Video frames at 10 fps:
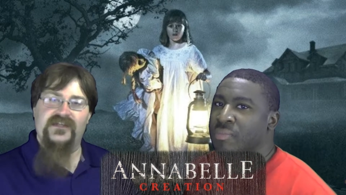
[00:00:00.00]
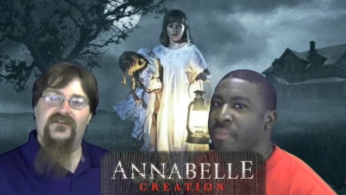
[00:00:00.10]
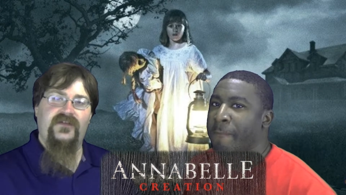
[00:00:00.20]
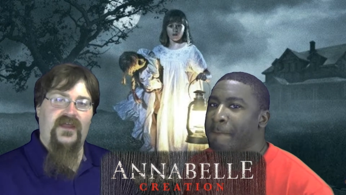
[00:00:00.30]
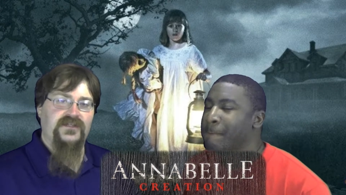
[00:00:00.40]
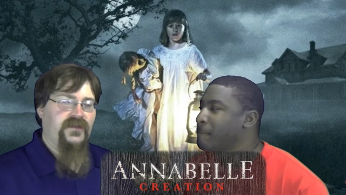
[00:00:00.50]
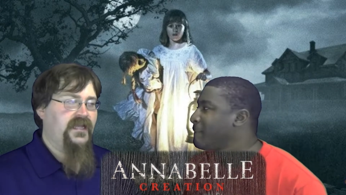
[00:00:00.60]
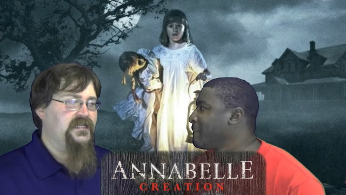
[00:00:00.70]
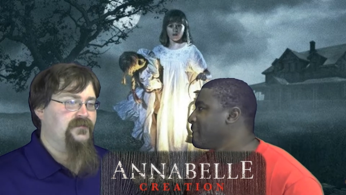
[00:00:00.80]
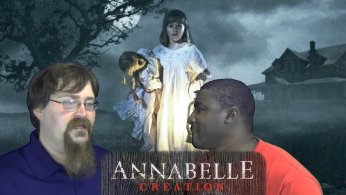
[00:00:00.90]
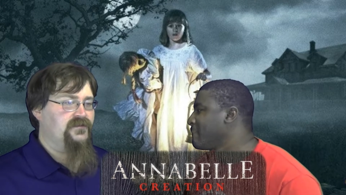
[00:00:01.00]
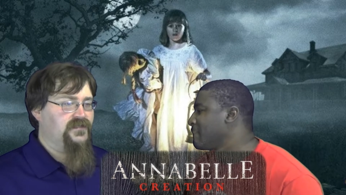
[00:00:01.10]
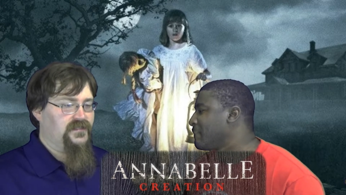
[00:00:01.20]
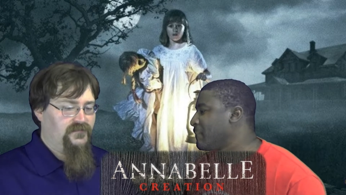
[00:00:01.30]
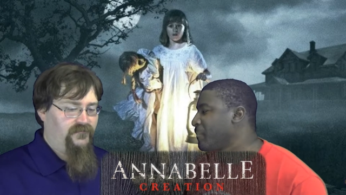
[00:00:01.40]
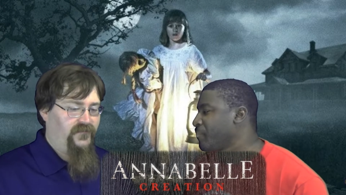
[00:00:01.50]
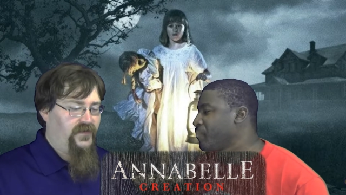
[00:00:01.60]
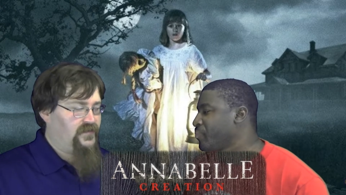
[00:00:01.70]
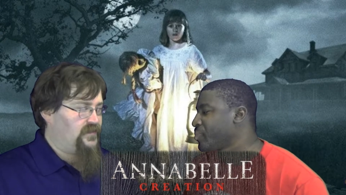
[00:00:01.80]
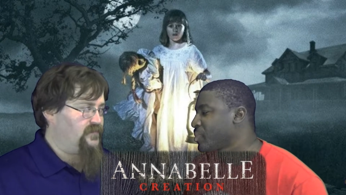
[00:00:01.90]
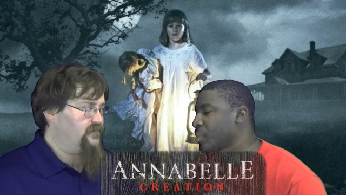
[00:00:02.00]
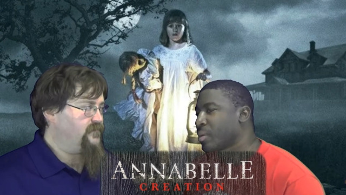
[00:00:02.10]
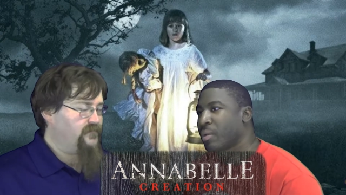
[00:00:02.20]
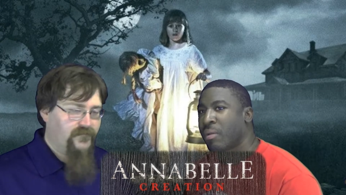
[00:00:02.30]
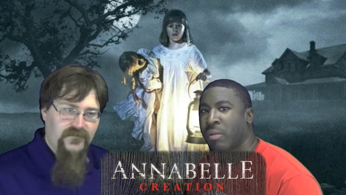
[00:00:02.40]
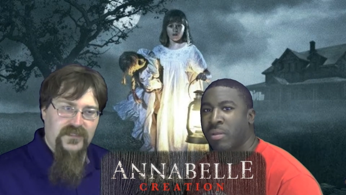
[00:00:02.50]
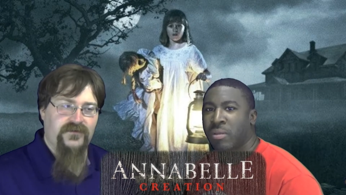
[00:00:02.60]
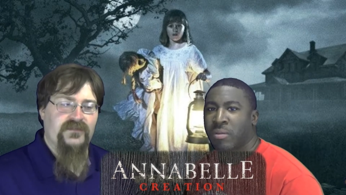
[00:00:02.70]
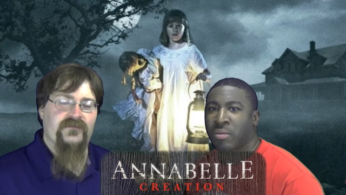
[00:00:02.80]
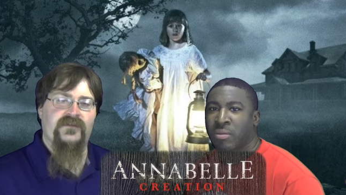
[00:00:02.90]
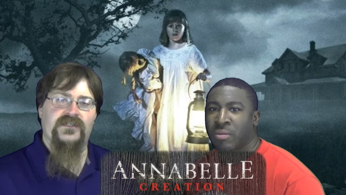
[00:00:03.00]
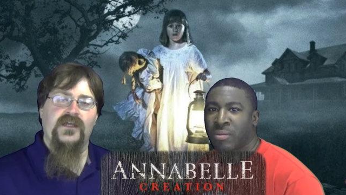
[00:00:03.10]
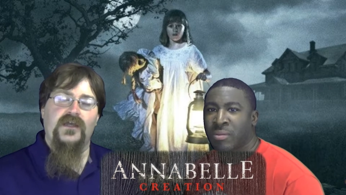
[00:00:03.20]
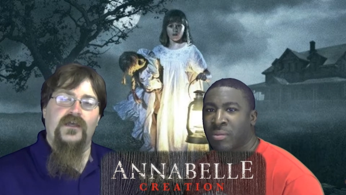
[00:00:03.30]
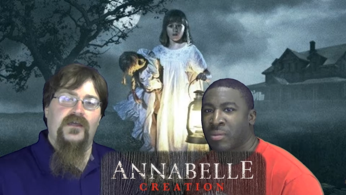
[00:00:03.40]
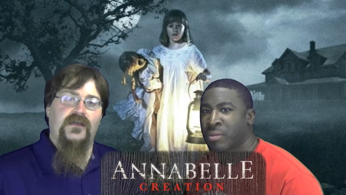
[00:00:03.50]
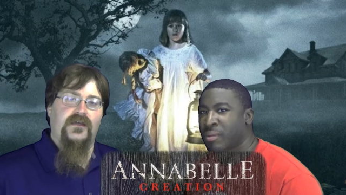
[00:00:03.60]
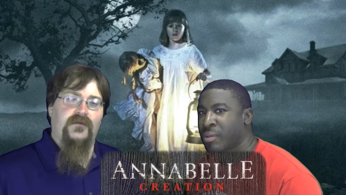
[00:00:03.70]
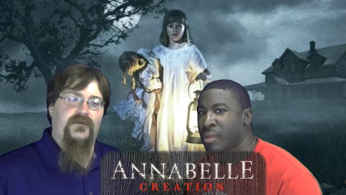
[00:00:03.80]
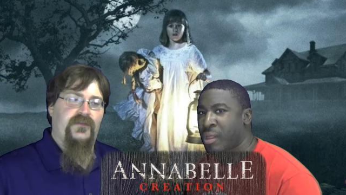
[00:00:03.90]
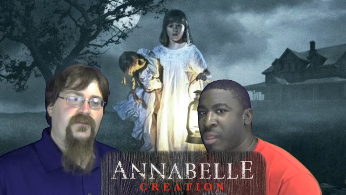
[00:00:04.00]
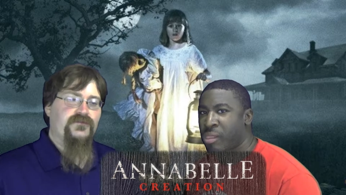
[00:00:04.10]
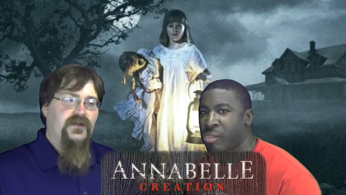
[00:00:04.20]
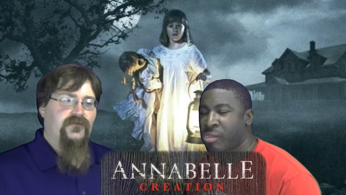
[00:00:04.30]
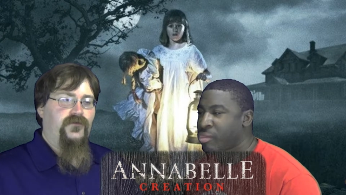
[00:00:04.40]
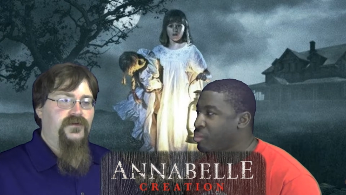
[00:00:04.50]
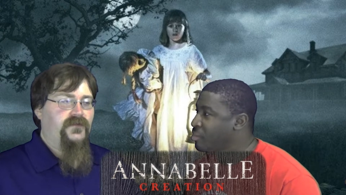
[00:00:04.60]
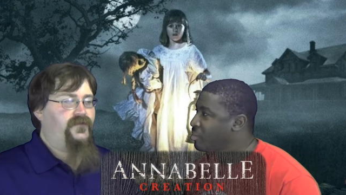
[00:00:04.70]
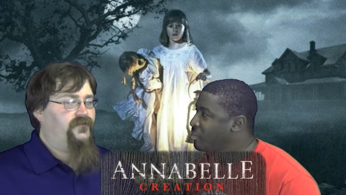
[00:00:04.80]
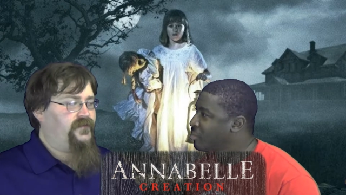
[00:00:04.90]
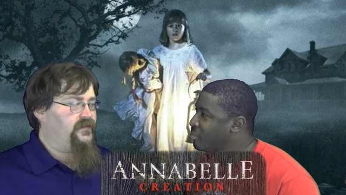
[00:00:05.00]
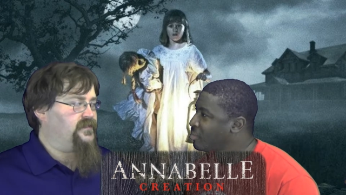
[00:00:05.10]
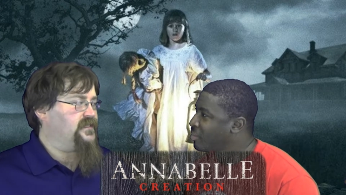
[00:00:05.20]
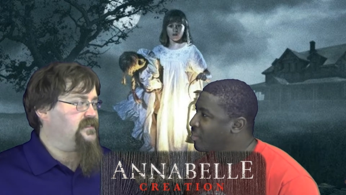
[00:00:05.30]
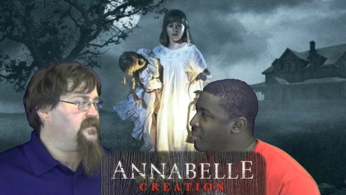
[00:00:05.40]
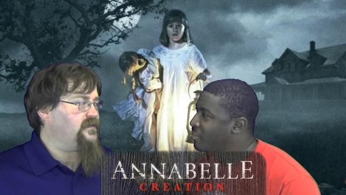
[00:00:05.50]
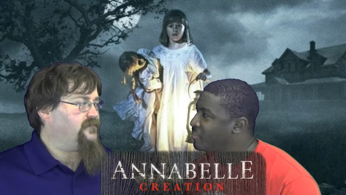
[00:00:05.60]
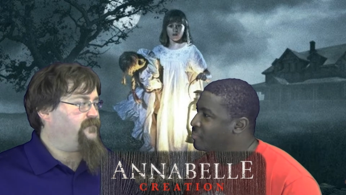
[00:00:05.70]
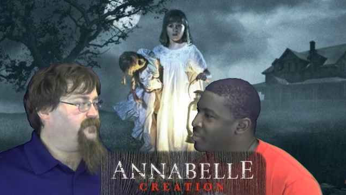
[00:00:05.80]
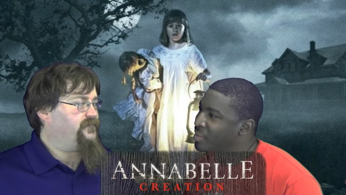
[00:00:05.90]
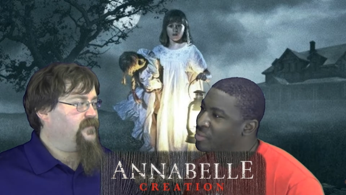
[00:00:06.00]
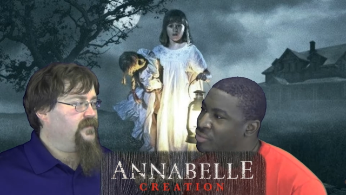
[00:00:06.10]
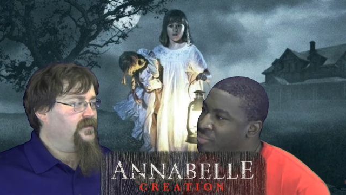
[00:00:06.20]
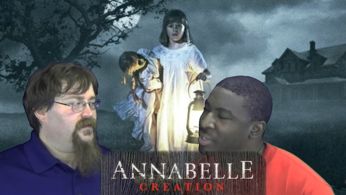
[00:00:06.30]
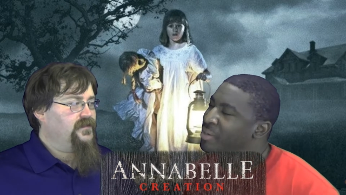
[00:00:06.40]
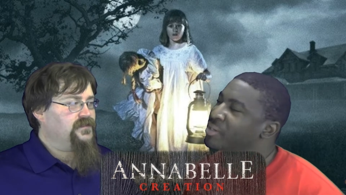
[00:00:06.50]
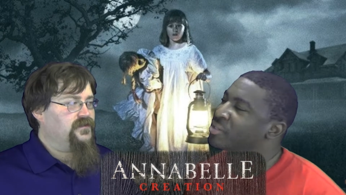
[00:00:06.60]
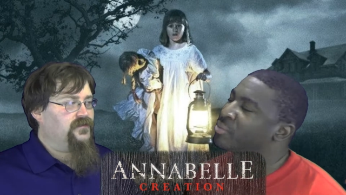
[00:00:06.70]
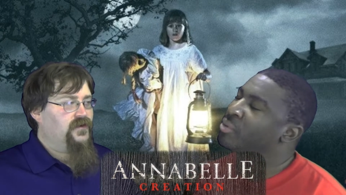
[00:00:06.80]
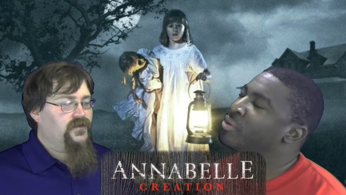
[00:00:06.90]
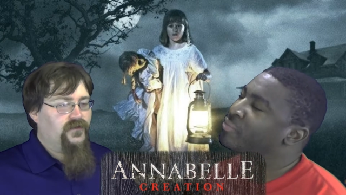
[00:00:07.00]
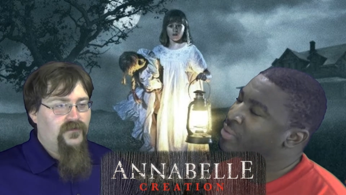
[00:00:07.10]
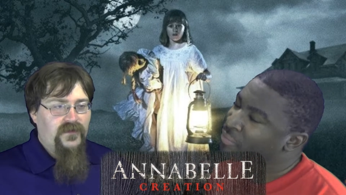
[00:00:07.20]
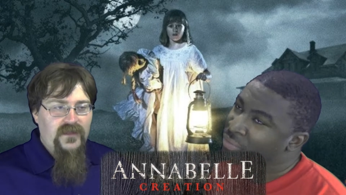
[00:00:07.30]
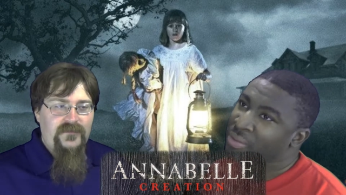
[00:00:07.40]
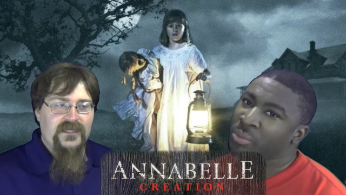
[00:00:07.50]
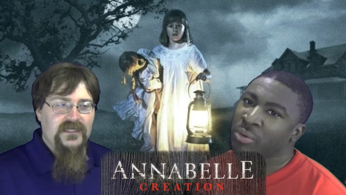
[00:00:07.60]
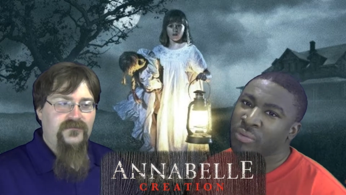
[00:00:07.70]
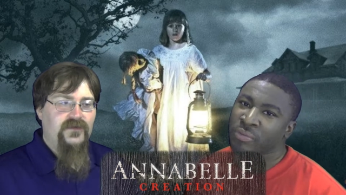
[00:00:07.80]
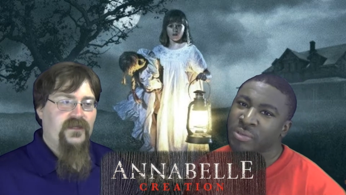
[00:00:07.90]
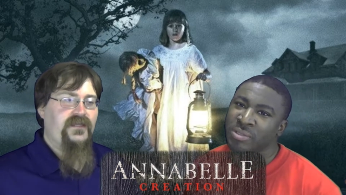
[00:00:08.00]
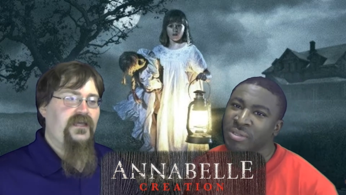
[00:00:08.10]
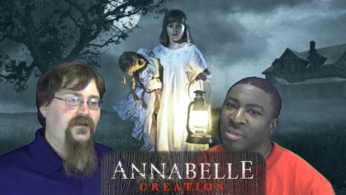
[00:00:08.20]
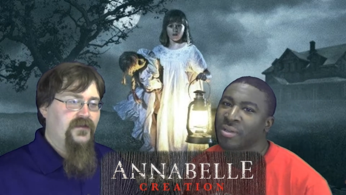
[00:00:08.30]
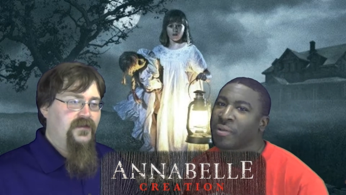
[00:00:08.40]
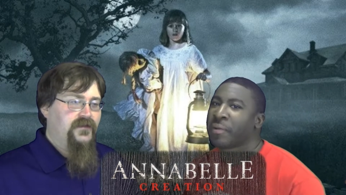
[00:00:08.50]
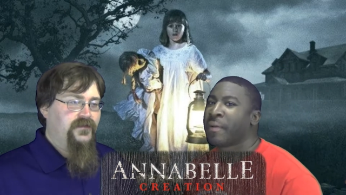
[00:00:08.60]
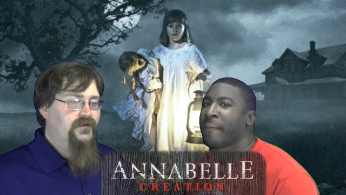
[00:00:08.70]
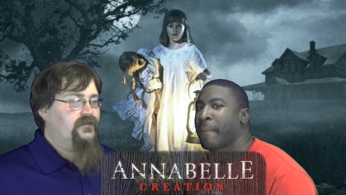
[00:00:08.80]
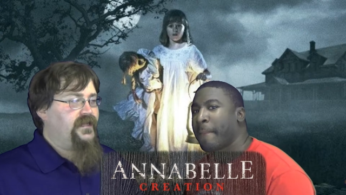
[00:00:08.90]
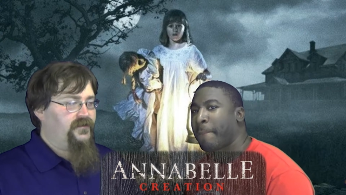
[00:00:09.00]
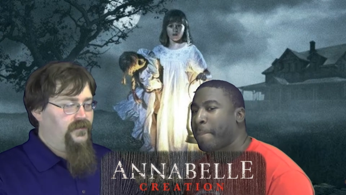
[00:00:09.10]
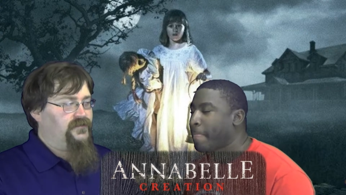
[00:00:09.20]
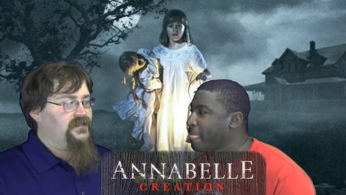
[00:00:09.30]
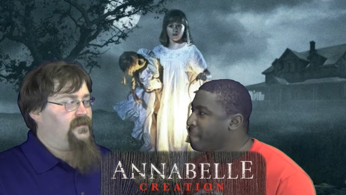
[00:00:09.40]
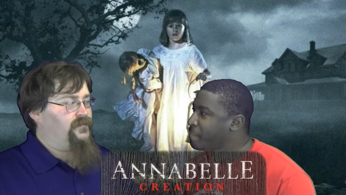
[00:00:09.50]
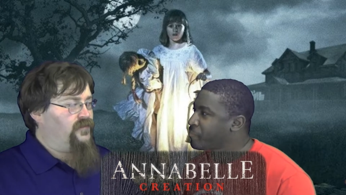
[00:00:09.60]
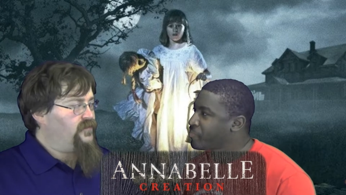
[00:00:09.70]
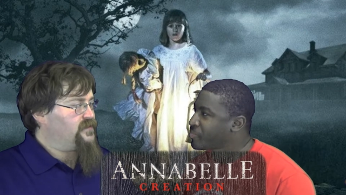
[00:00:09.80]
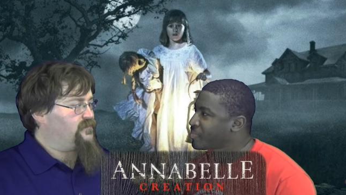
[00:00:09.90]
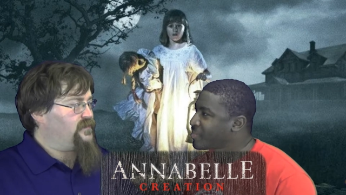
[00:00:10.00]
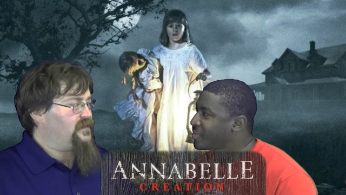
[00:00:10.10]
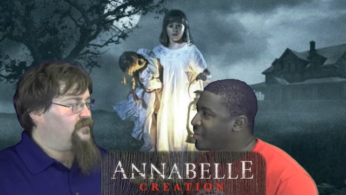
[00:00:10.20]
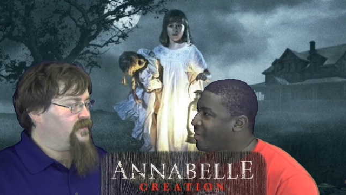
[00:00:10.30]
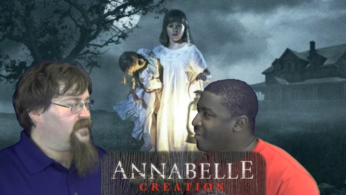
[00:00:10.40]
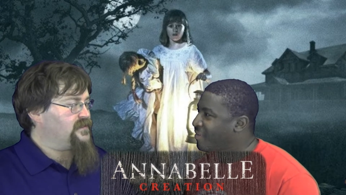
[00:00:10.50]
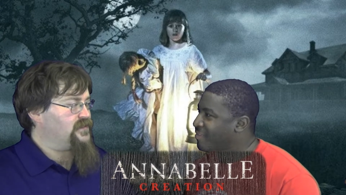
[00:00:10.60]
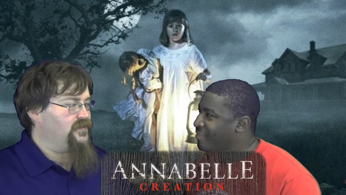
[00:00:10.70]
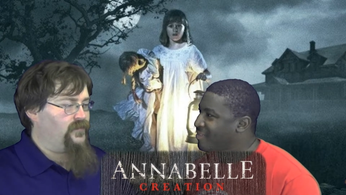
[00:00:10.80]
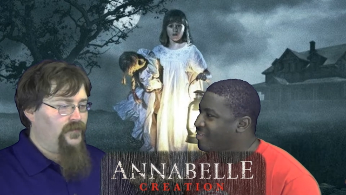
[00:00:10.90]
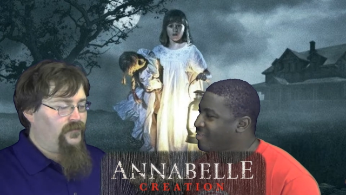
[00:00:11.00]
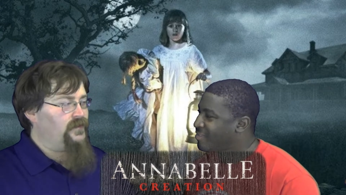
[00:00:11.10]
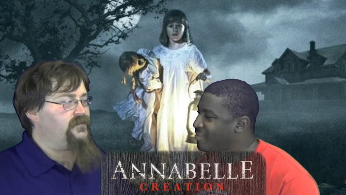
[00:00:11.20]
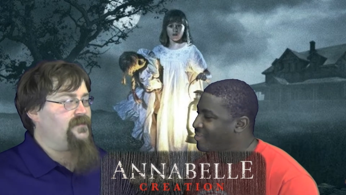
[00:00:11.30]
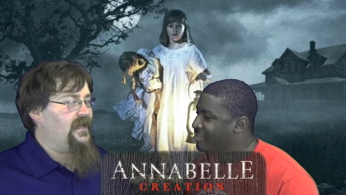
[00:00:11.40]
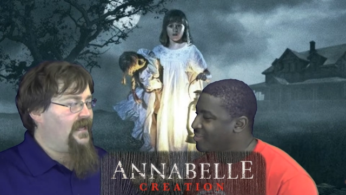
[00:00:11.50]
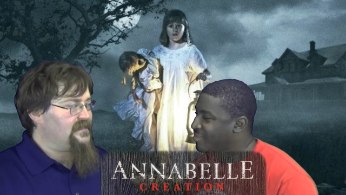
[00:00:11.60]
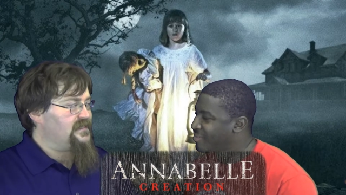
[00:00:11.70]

Speaker 1: Didn't give the actual age, but they looked fairly 10 or 11 ish. But the other ones are like 14, 15, and 16.
Speaker 2: Yeah, that's true. Yeah, because so they were old. It'd be kind of, fun.
Speaker 1: yeah. You don't want to care. You don't want to talk about boys with me, with us. So we, we don't want to play hide and